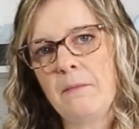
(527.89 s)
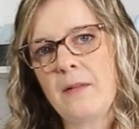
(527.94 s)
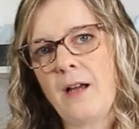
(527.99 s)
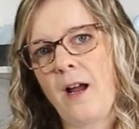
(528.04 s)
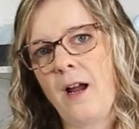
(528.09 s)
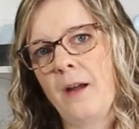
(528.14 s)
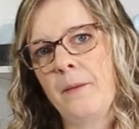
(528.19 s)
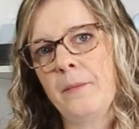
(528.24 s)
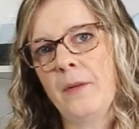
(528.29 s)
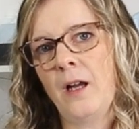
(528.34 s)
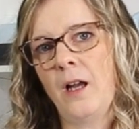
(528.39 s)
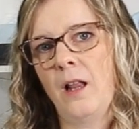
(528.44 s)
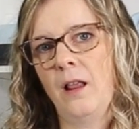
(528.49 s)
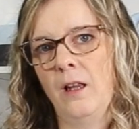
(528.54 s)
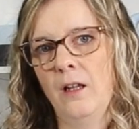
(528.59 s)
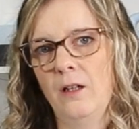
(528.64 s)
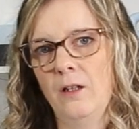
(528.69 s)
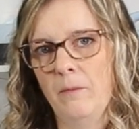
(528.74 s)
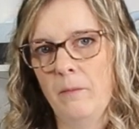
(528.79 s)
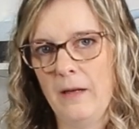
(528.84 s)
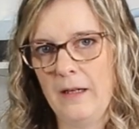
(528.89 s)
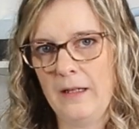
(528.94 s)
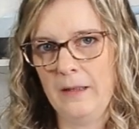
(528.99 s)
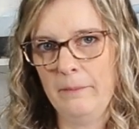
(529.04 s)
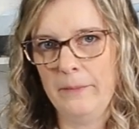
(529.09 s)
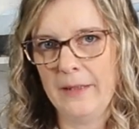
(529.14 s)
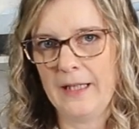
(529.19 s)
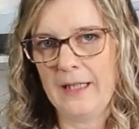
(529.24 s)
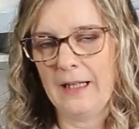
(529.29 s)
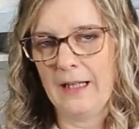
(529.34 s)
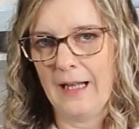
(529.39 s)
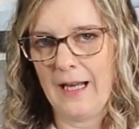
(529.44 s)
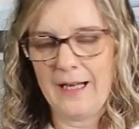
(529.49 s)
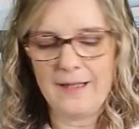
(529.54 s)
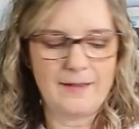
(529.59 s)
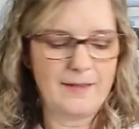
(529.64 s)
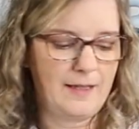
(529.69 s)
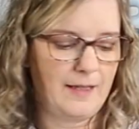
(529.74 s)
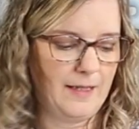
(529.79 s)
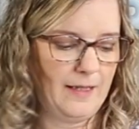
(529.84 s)
time, a little bit
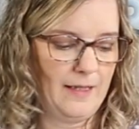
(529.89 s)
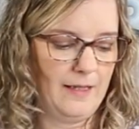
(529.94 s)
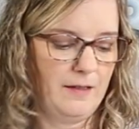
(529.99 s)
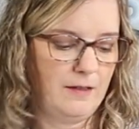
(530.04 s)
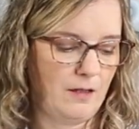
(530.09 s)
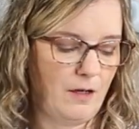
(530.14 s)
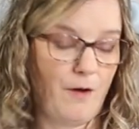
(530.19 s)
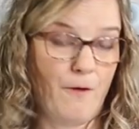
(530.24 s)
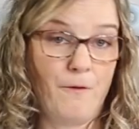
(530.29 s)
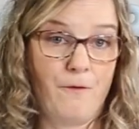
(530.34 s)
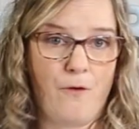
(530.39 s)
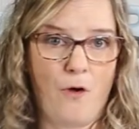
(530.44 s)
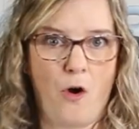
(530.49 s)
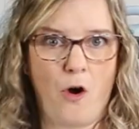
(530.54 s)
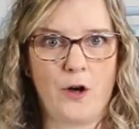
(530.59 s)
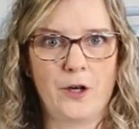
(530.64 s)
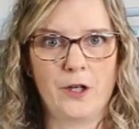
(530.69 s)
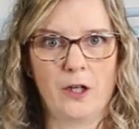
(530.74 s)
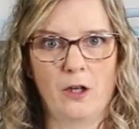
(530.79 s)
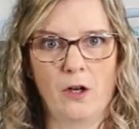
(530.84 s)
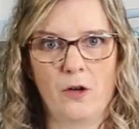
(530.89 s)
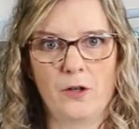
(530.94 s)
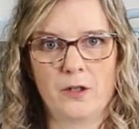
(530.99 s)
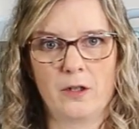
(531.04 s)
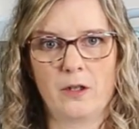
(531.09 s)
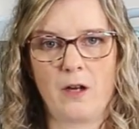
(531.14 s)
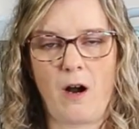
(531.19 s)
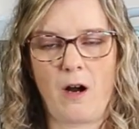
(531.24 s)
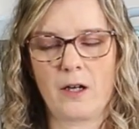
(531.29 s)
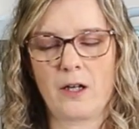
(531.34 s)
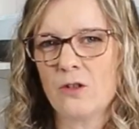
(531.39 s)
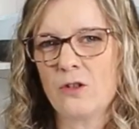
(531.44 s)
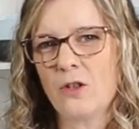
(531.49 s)
less heat for the glow in the dark.